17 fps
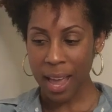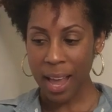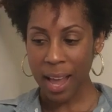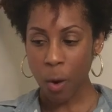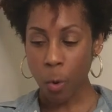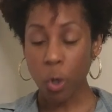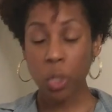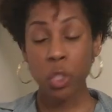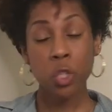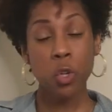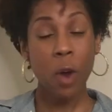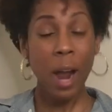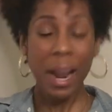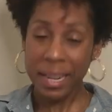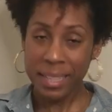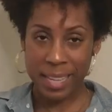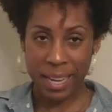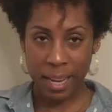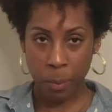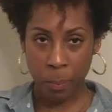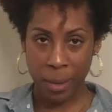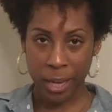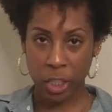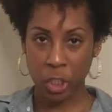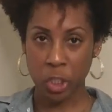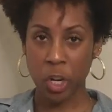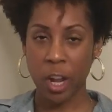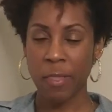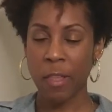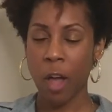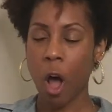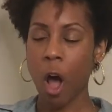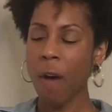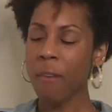or trying to take a picture, and
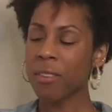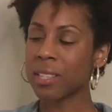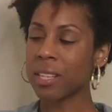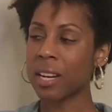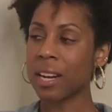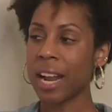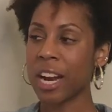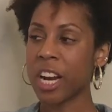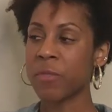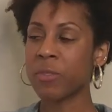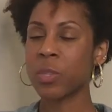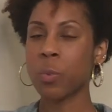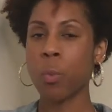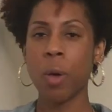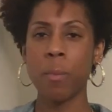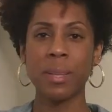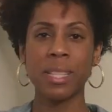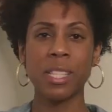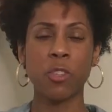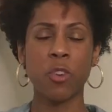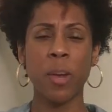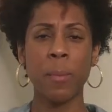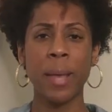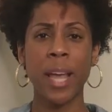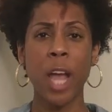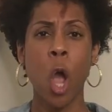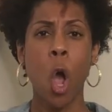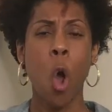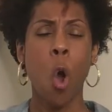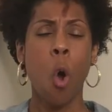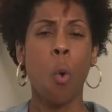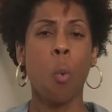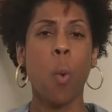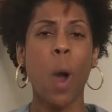all of a sudden I hear this woman screaming,
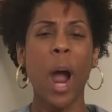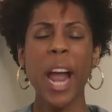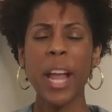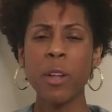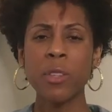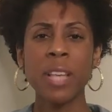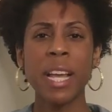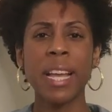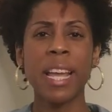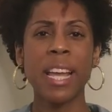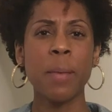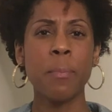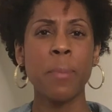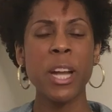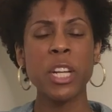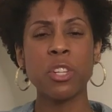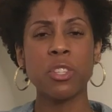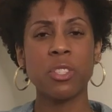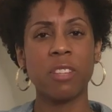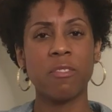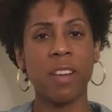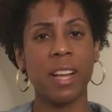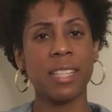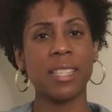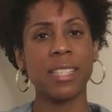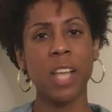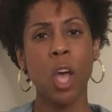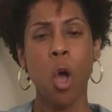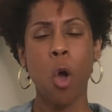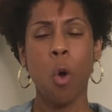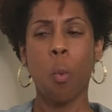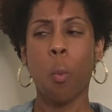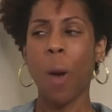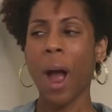"Why are you taking pictures of us?
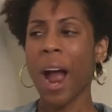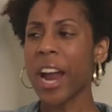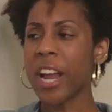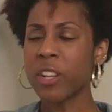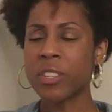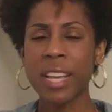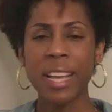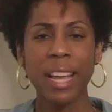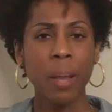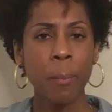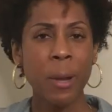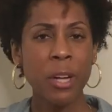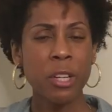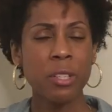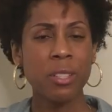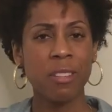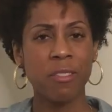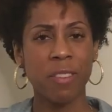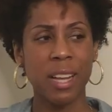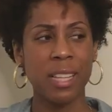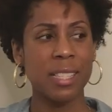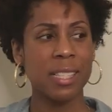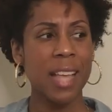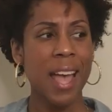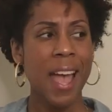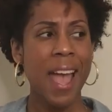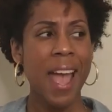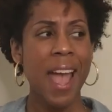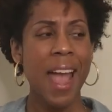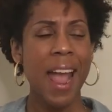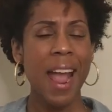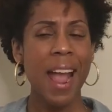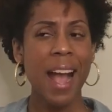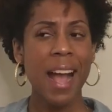Why are you taking pictures of us?"
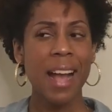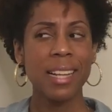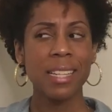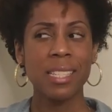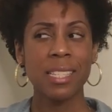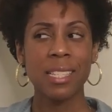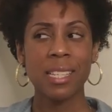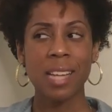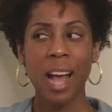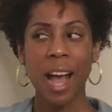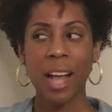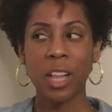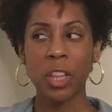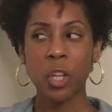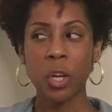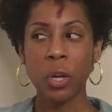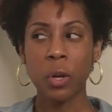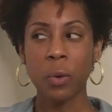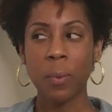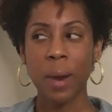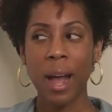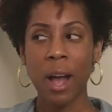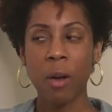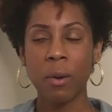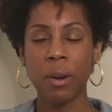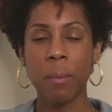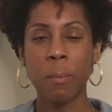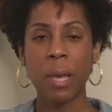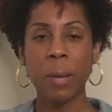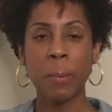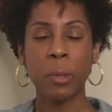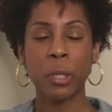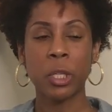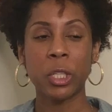And I look around and
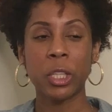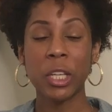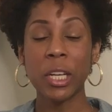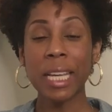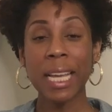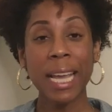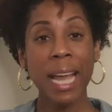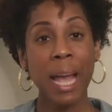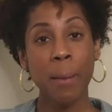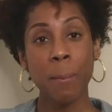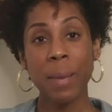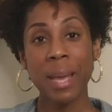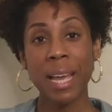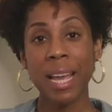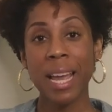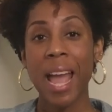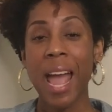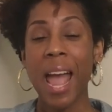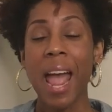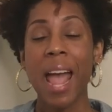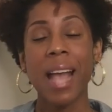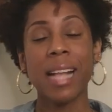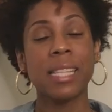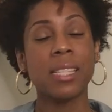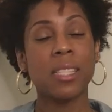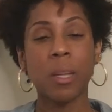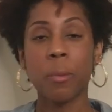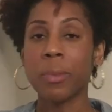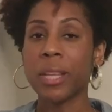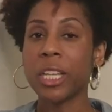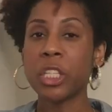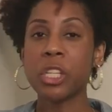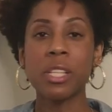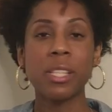people are looking at me, and
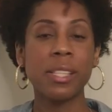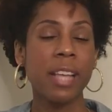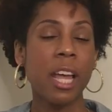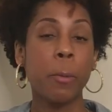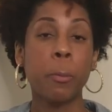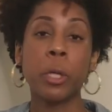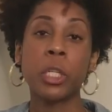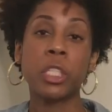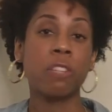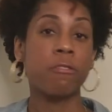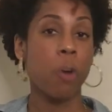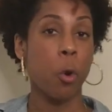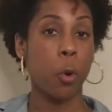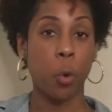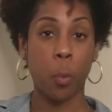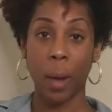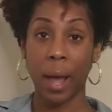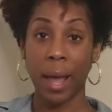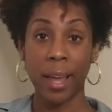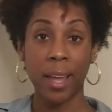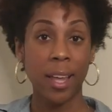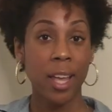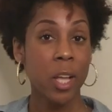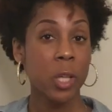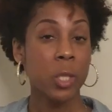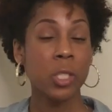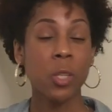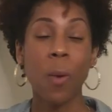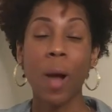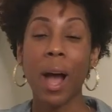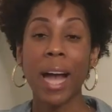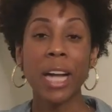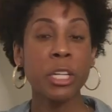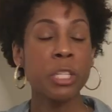something just said, "Put your phone away." So
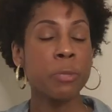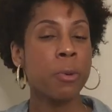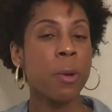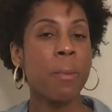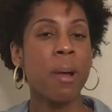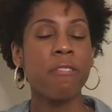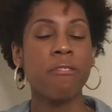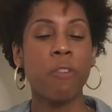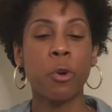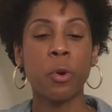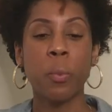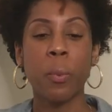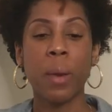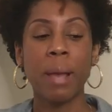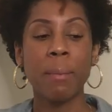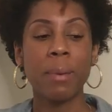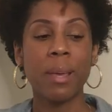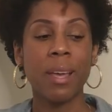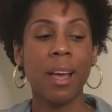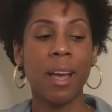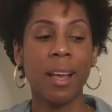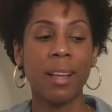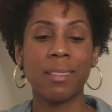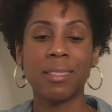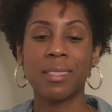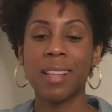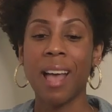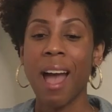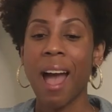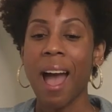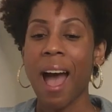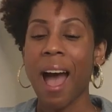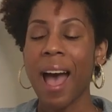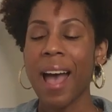I just put my phone away because
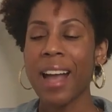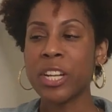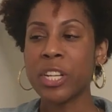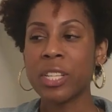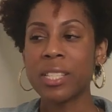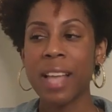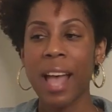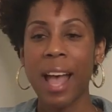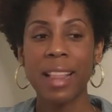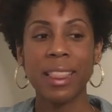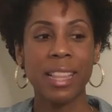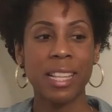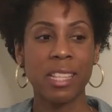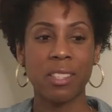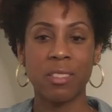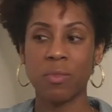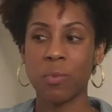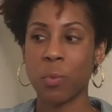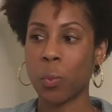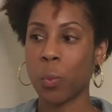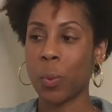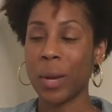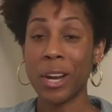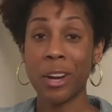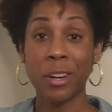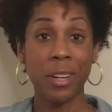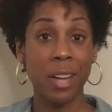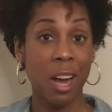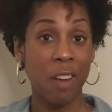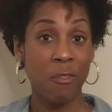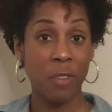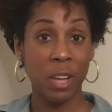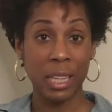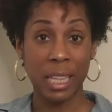I just had this weird gut
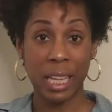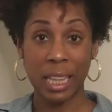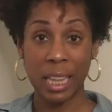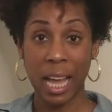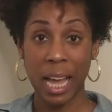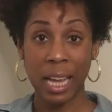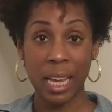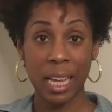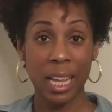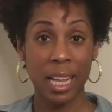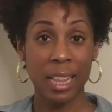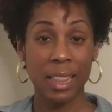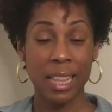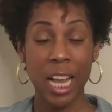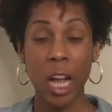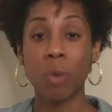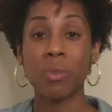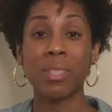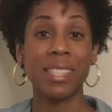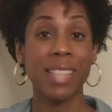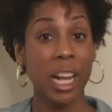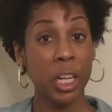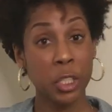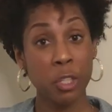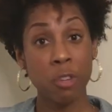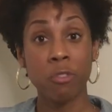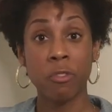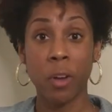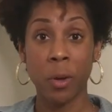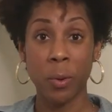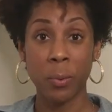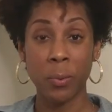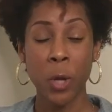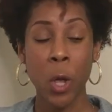feeling like they're gonna snatch your
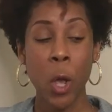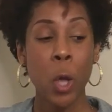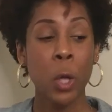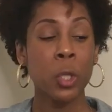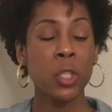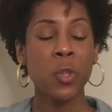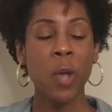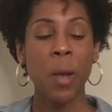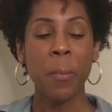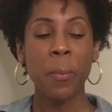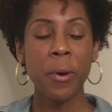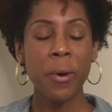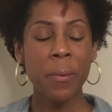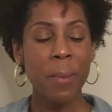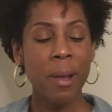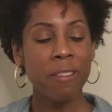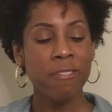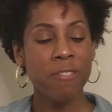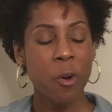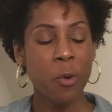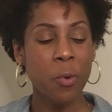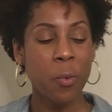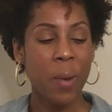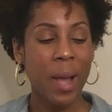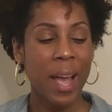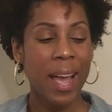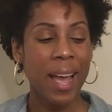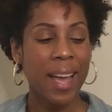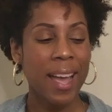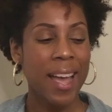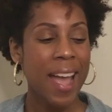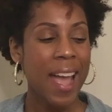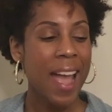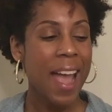phone. So I put my phone away
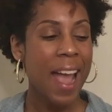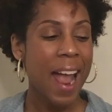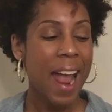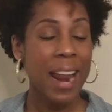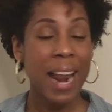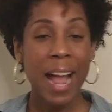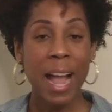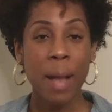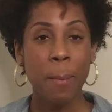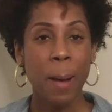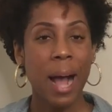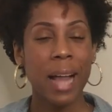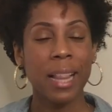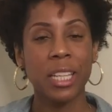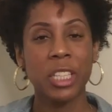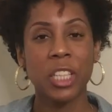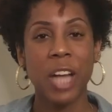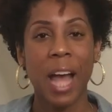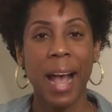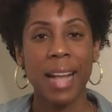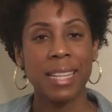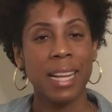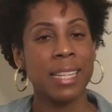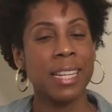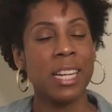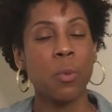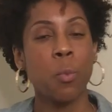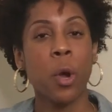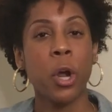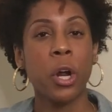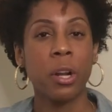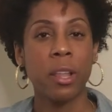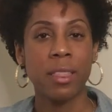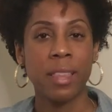and I apologized. I didn't want
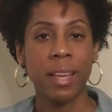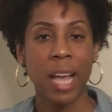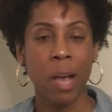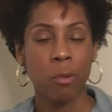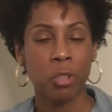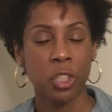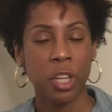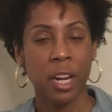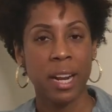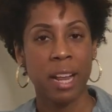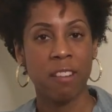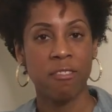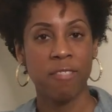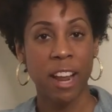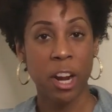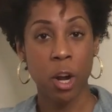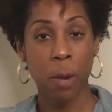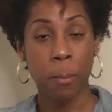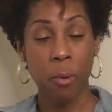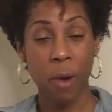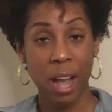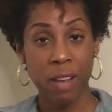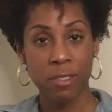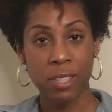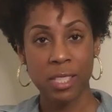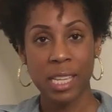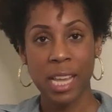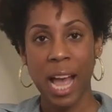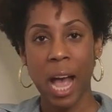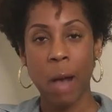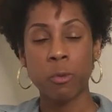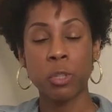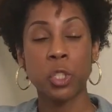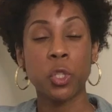her to think I was trying to invade her privacy. I
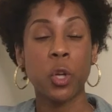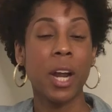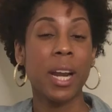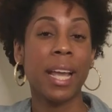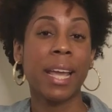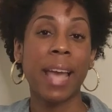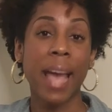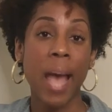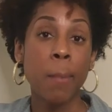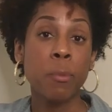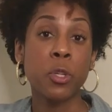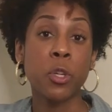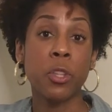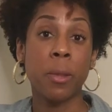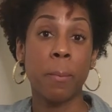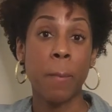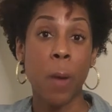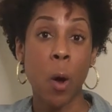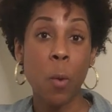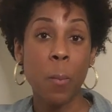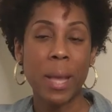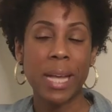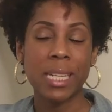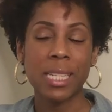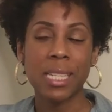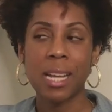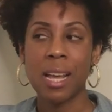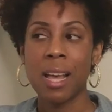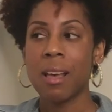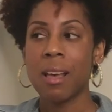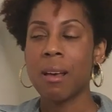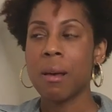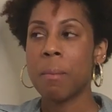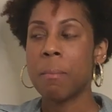was trying to capture the moment.
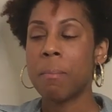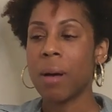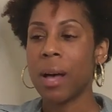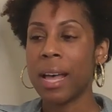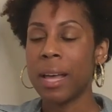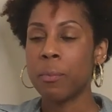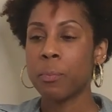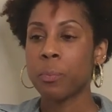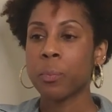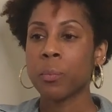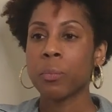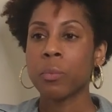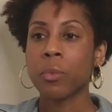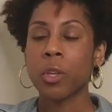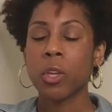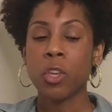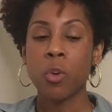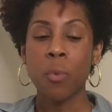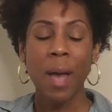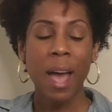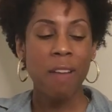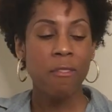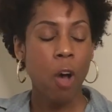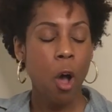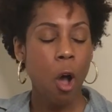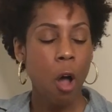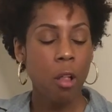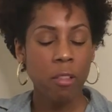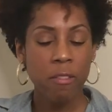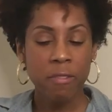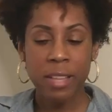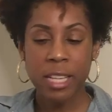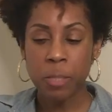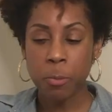But you have all of
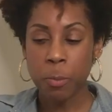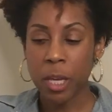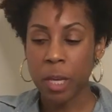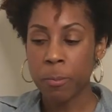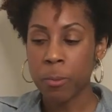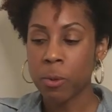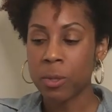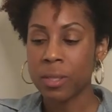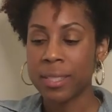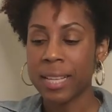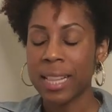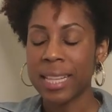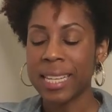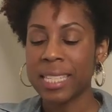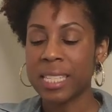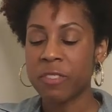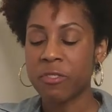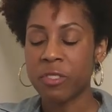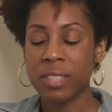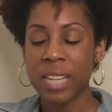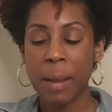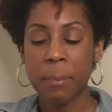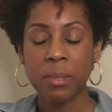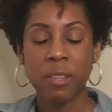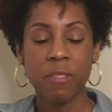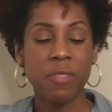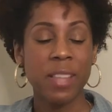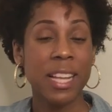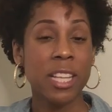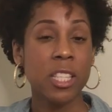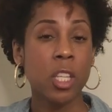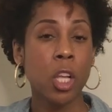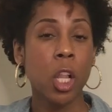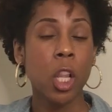these people selling different types of
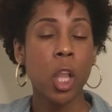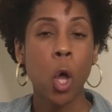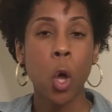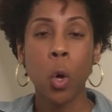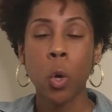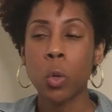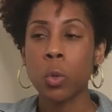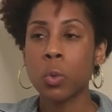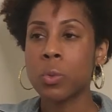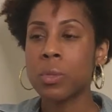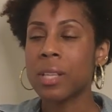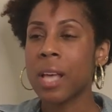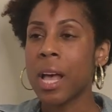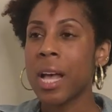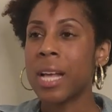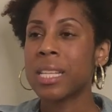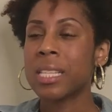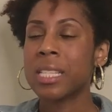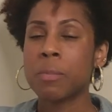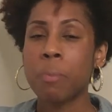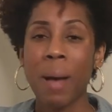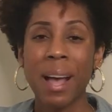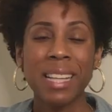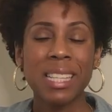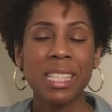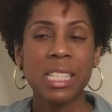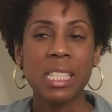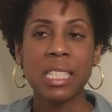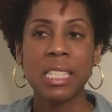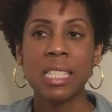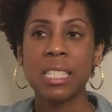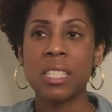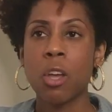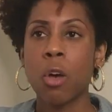things, clothes,
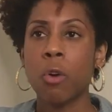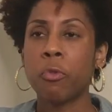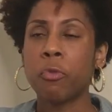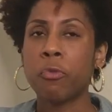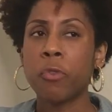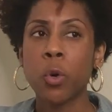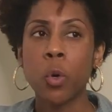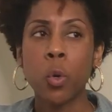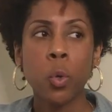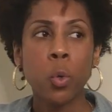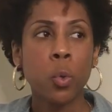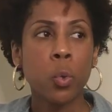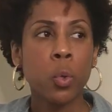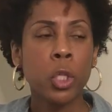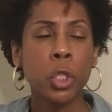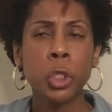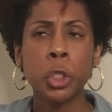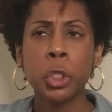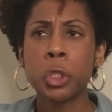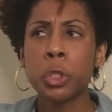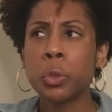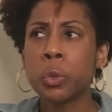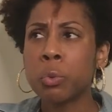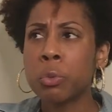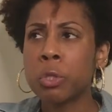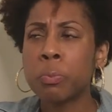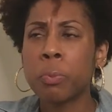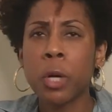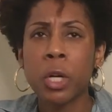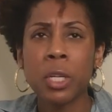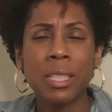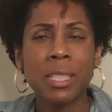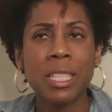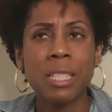spices, food, shoes,
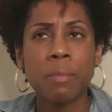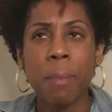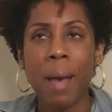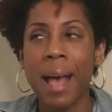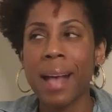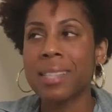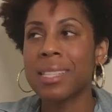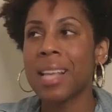purses, bags.